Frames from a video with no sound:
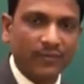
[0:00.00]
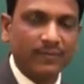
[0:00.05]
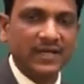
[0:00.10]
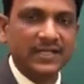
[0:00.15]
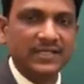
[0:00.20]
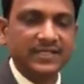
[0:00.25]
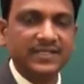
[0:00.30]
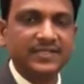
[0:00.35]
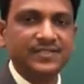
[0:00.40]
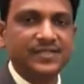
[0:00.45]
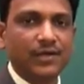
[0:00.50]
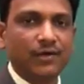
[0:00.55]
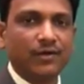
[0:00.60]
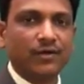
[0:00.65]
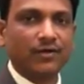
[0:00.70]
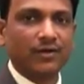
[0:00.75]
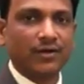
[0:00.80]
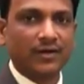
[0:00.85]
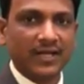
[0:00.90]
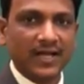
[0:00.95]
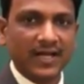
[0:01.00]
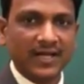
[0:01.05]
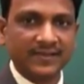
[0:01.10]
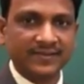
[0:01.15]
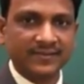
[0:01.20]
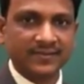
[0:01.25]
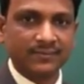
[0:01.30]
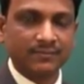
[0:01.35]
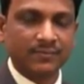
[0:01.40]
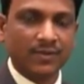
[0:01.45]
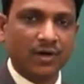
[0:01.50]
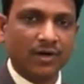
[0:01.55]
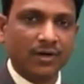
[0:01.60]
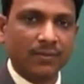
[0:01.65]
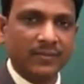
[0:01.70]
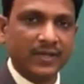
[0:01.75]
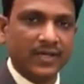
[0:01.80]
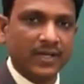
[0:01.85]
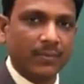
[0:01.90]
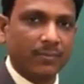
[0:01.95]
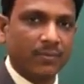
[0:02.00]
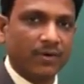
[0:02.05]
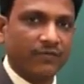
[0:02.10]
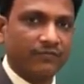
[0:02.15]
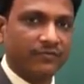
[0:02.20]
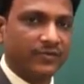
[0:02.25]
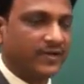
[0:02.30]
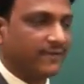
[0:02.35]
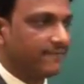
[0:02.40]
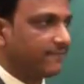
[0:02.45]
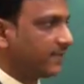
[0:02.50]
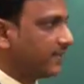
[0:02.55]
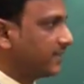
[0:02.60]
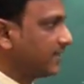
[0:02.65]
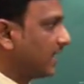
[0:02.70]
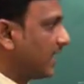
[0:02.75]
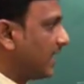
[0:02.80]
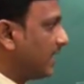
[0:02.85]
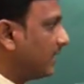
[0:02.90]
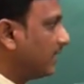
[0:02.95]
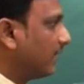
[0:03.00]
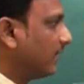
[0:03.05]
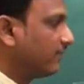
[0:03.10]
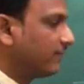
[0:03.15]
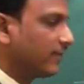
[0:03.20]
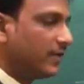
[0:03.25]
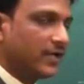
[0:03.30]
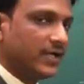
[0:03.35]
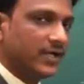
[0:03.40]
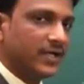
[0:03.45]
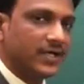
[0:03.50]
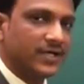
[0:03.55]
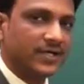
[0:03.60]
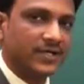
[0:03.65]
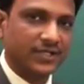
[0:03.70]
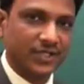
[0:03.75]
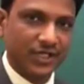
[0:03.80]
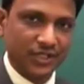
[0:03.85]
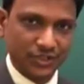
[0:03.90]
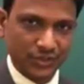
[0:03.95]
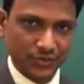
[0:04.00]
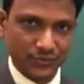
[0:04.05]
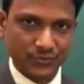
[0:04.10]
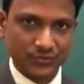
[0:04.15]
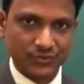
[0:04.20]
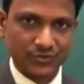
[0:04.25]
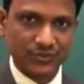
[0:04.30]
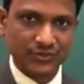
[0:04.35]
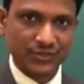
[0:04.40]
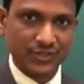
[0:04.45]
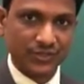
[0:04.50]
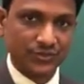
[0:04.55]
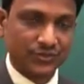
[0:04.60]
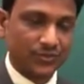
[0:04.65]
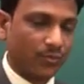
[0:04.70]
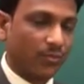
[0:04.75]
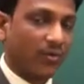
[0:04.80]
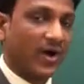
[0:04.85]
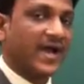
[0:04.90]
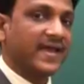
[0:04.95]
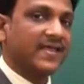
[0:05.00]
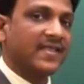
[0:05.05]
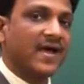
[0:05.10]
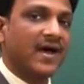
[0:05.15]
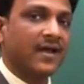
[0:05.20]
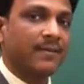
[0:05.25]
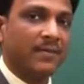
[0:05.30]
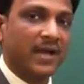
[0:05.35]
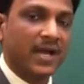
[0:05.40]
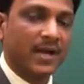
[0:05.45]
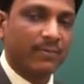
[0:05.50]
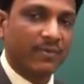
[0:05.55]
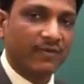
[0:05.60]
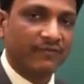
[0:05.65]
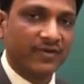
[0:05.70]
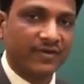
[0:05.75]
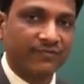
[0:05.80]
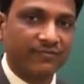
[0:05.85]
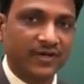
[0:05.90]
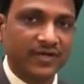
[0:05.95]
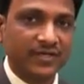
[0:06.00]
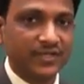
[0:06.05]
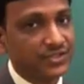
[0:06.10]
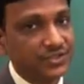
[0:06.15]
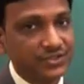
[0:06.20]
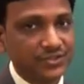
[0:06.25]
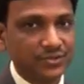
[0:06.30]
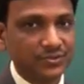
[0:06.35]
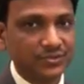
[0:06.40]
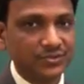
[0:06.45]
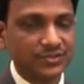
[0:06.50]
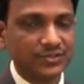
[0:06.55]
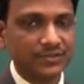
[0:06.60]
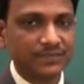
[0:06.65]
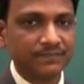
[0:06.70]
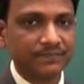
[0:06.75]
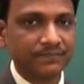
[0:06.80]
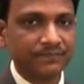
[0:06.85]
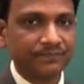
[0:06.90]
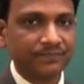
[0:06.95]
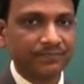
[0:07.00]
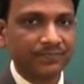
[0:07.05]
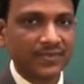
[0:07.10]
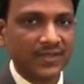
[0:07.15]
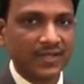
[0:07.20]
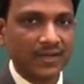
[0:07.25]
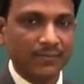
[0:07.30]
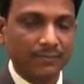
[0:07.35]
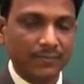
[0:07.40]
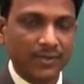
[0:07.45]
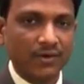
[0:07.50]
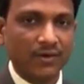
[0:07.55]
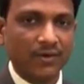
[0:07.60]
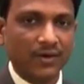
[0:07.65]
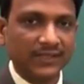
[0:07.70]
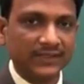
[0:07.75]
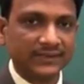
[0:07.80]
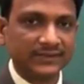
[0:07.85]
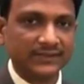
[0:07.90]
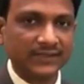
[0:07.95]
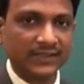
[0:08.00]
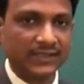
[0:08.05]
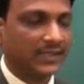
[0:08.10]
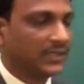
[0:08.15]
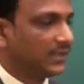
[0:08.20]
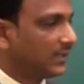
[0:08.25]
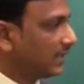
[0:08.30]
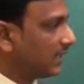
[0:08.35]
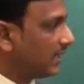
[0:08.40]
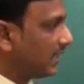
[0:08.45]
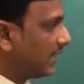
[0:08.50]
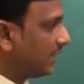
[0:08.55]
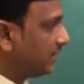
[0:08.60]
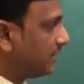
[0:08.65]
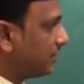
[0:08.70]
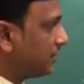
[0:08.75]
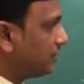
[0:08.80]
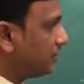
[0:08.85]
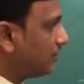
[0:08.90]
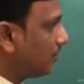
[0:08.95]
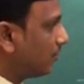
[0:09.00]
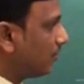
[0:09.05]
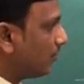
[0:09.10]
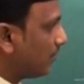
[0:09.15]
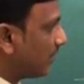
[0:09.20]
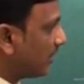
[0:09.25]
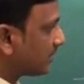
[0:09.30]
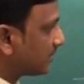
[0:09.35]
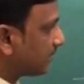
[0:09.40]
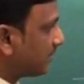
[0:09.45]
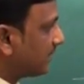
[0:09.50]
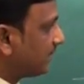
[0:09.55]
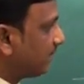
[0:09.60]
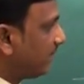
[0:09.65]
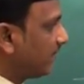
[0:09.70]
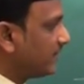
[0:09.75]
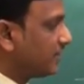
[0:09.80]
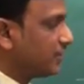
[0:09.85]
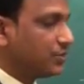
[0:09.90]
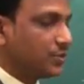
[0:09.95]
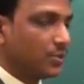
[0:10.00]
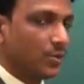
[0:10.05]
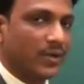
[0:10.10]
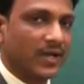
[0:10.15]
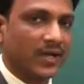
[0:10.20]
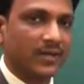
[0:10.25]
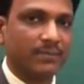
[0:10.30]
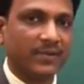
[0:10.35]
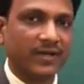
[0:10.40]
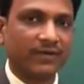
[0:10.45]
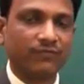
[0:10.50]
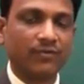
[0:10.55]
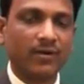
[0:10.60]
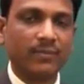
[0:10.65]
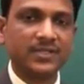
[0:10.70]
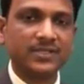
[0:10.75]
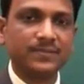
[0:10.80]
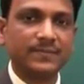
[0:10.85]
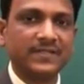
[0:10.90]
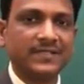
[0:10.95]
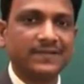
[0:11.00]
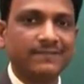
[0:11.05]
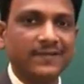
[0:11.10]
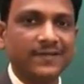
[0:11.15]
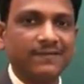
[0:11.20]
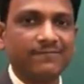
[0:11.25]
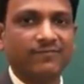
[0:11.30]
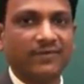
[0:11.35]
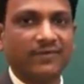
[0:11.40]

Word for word: a multicellular organism are made up of different kind of tissues. So why they are made up of different tissues? Because a tissue, a specific tissue can perform a specific